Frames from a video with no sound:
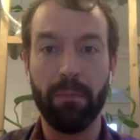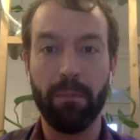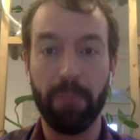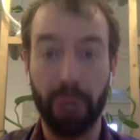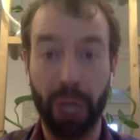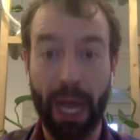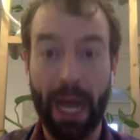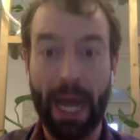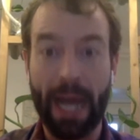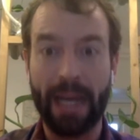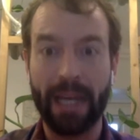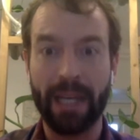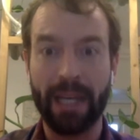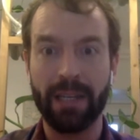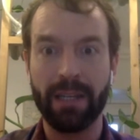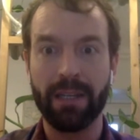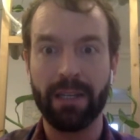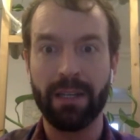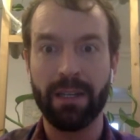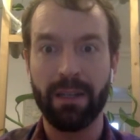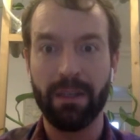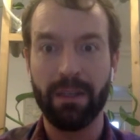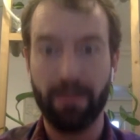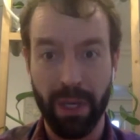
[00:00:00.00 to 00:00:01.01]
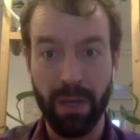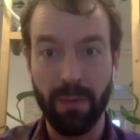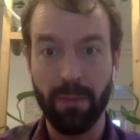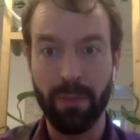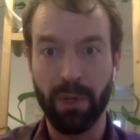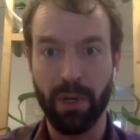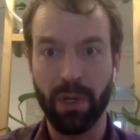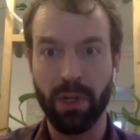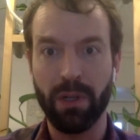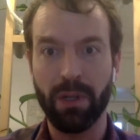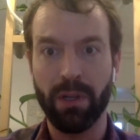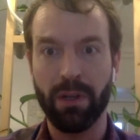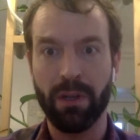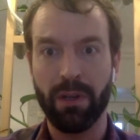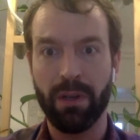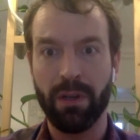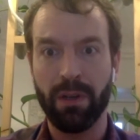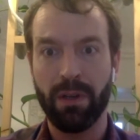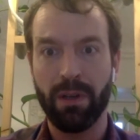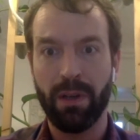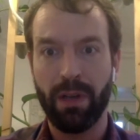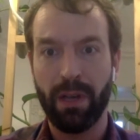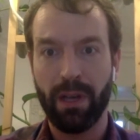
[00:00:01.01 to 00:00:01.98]
Black people,
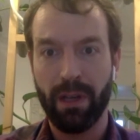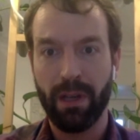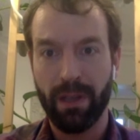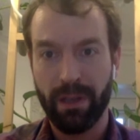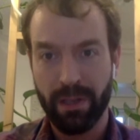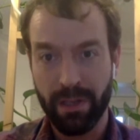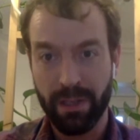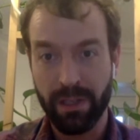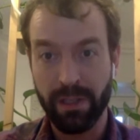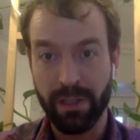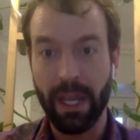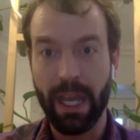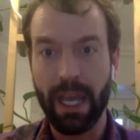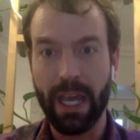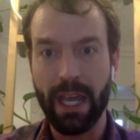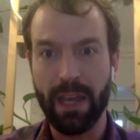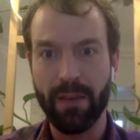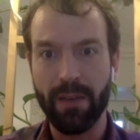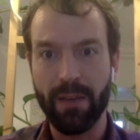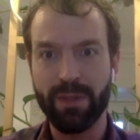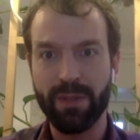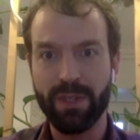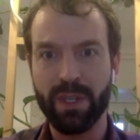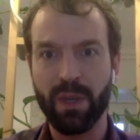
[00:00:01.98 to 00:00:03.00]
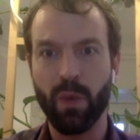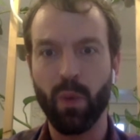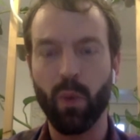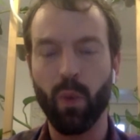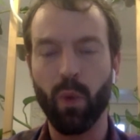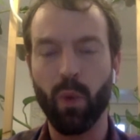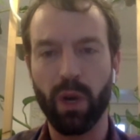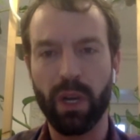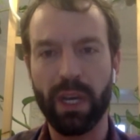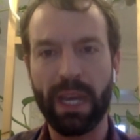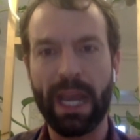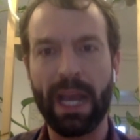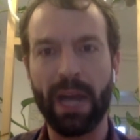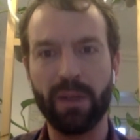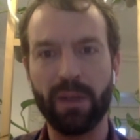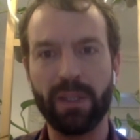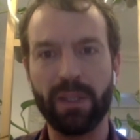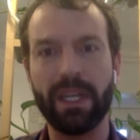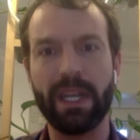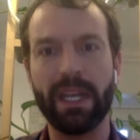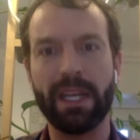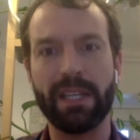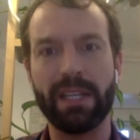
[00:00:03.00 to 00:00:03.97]
slaves, were
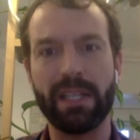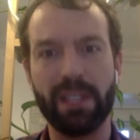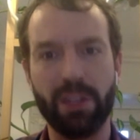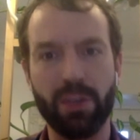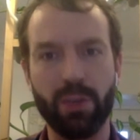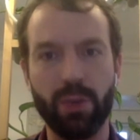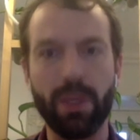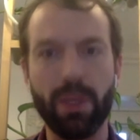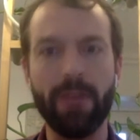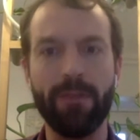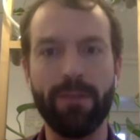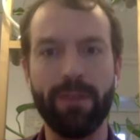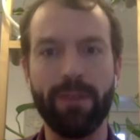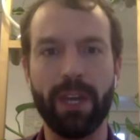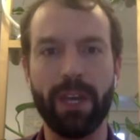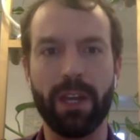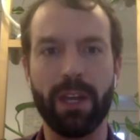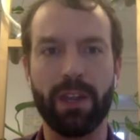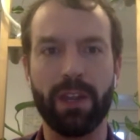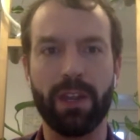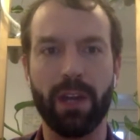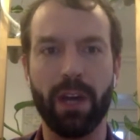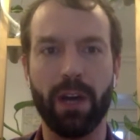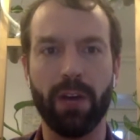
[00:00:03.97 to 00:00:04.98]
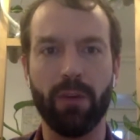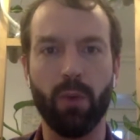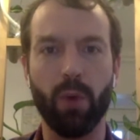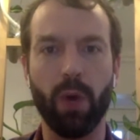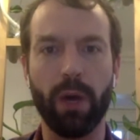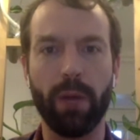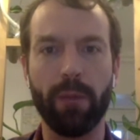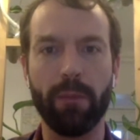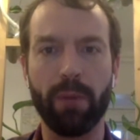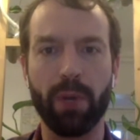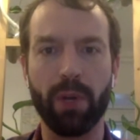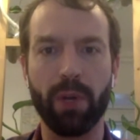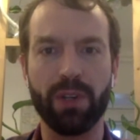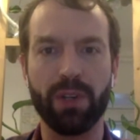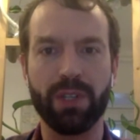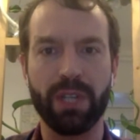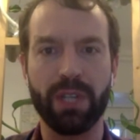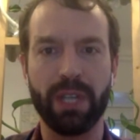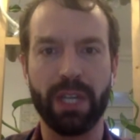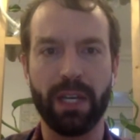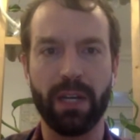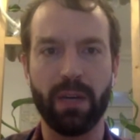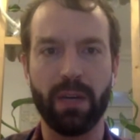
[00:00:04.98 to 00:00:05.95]
counted as 3/5 of one
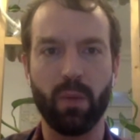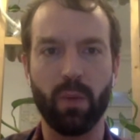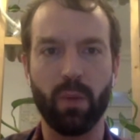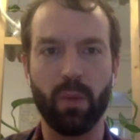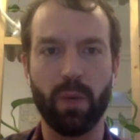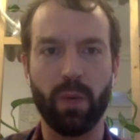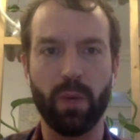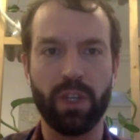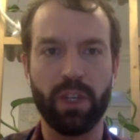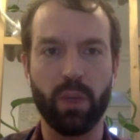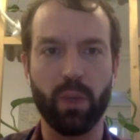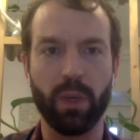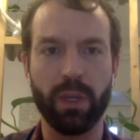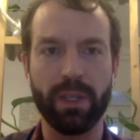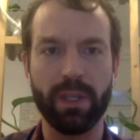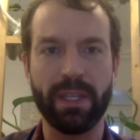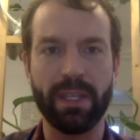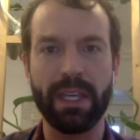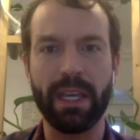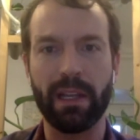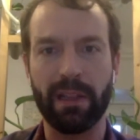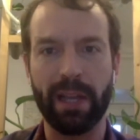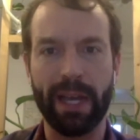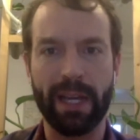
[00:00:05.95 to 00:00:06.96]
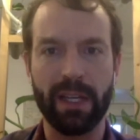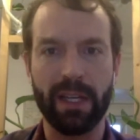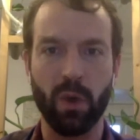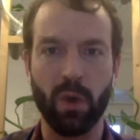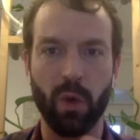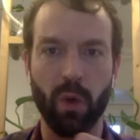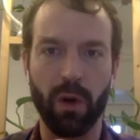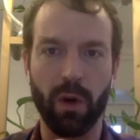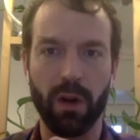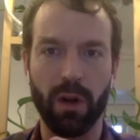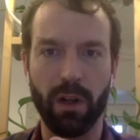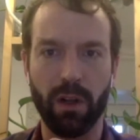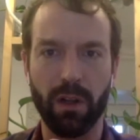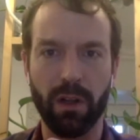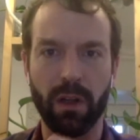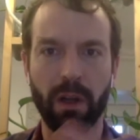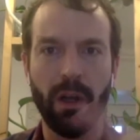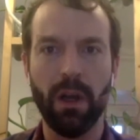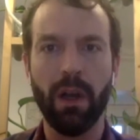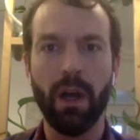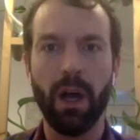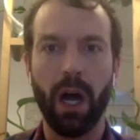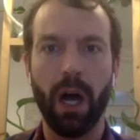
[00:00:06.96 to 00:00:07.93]
person, which was the electoral
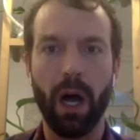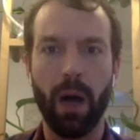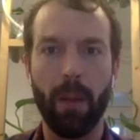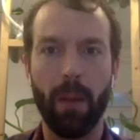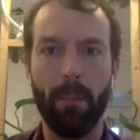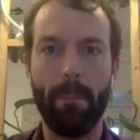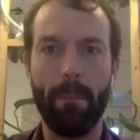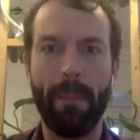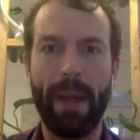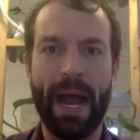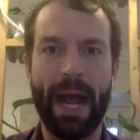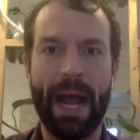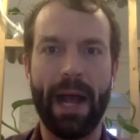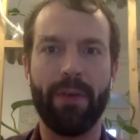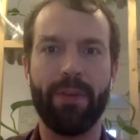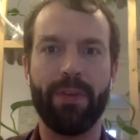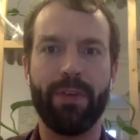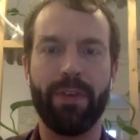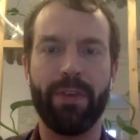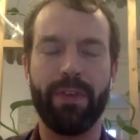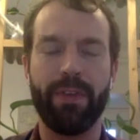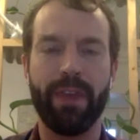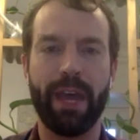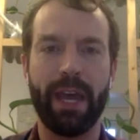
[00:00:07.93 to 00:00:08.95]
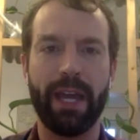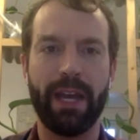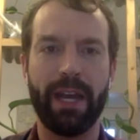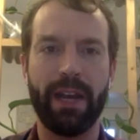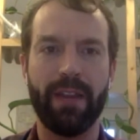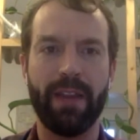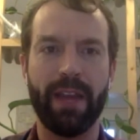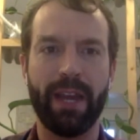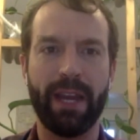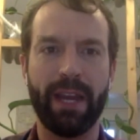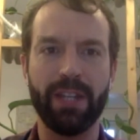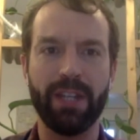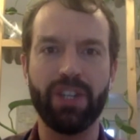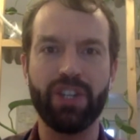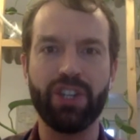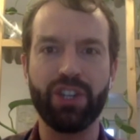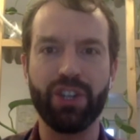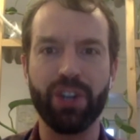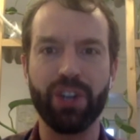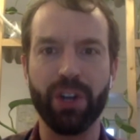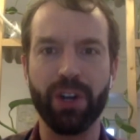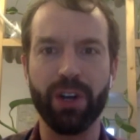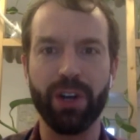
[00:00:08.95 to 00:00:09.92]
math that
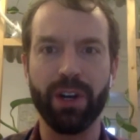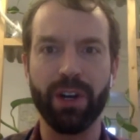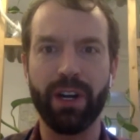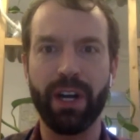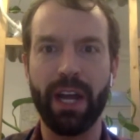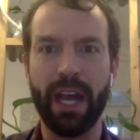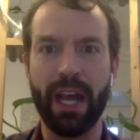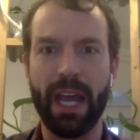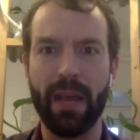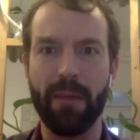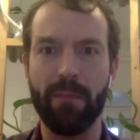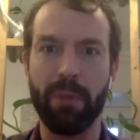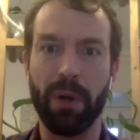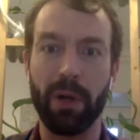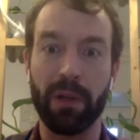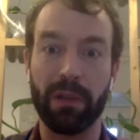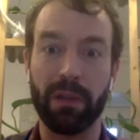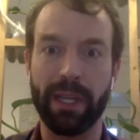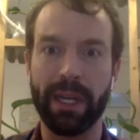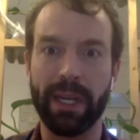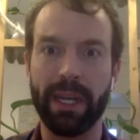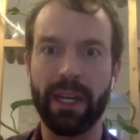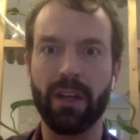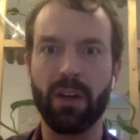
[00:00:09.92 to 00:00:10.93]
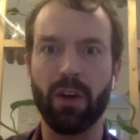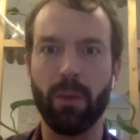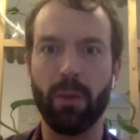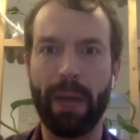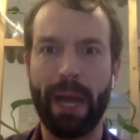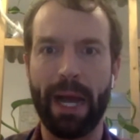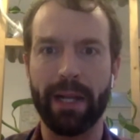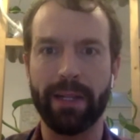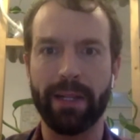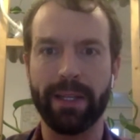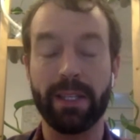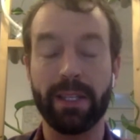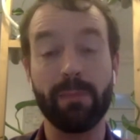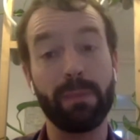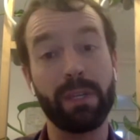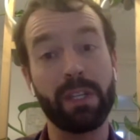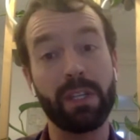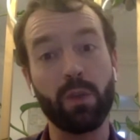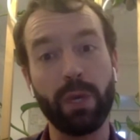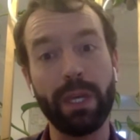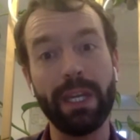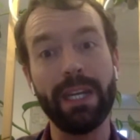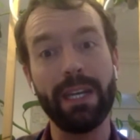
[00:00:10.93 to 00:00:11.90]
ensured a political balance
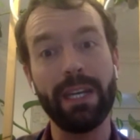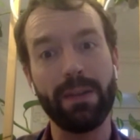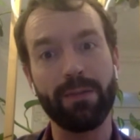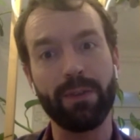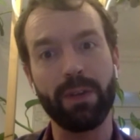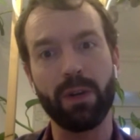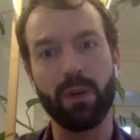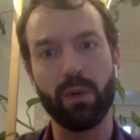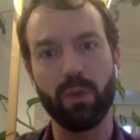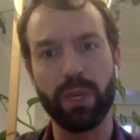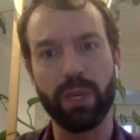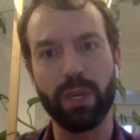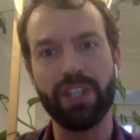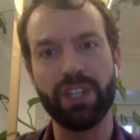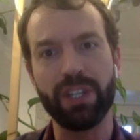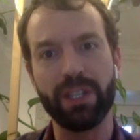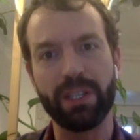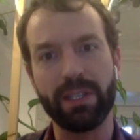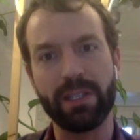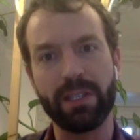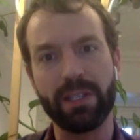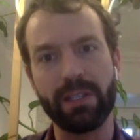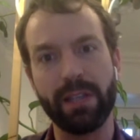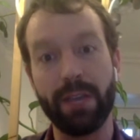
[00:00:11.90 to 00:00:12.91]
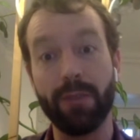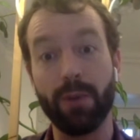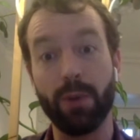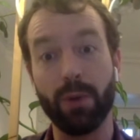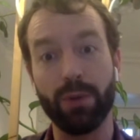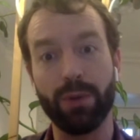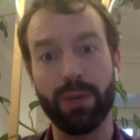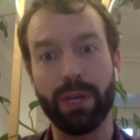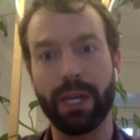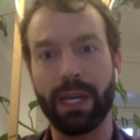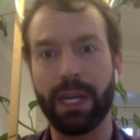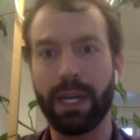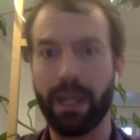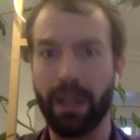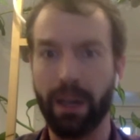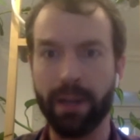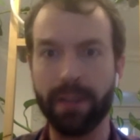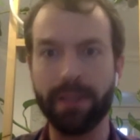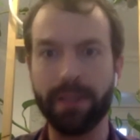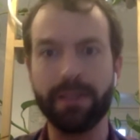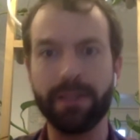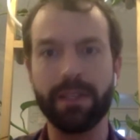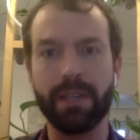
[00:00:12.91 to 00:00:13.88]
between different regions, slaveholding and
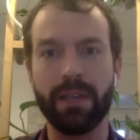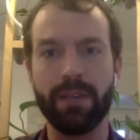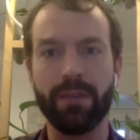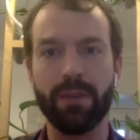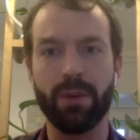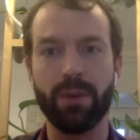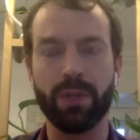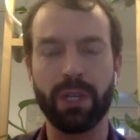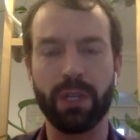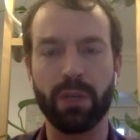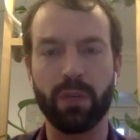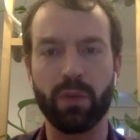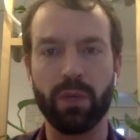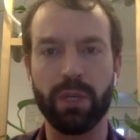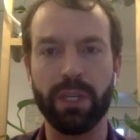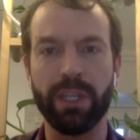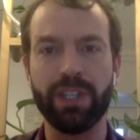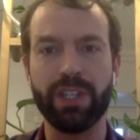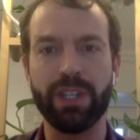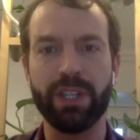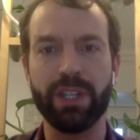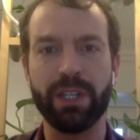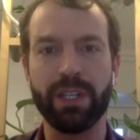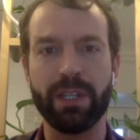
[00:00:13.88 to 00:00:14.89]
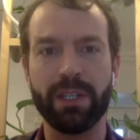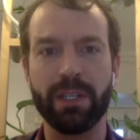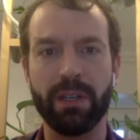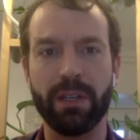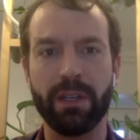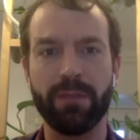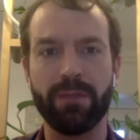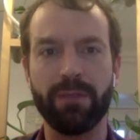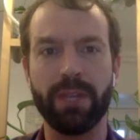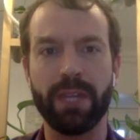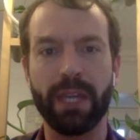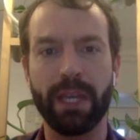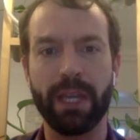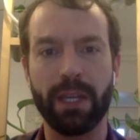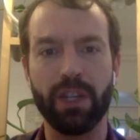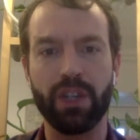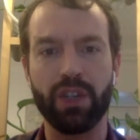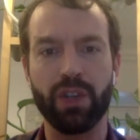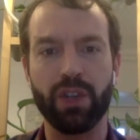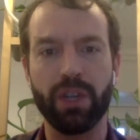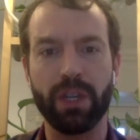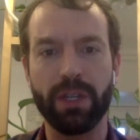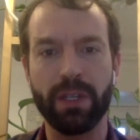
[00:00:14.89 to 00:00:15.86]
non-slaveholding regions of the
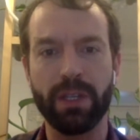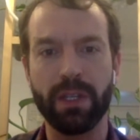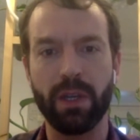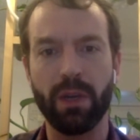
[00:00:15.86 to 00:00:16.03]
country.